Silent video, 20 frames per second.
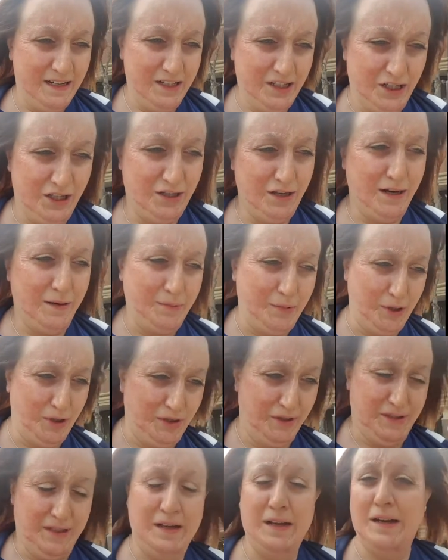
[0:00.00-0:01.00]
she's not
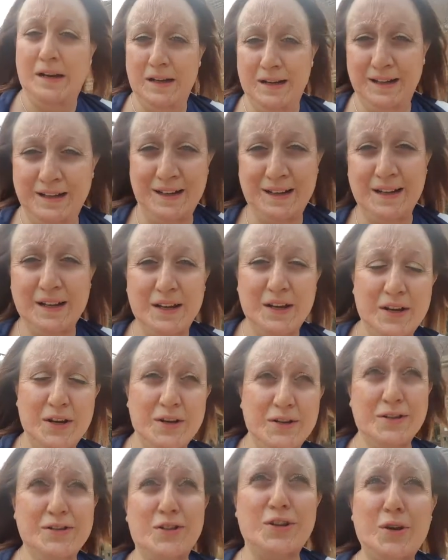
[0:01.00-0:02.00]
burnt
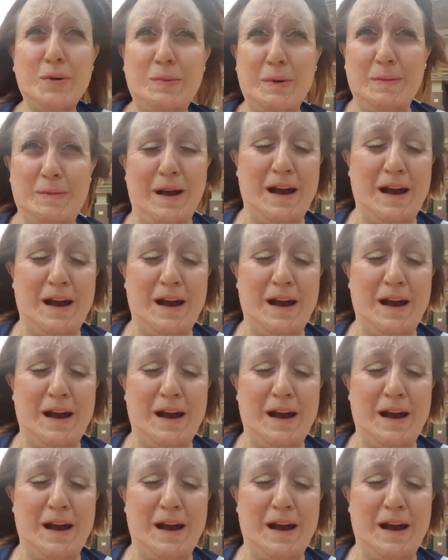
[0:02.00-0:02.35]
super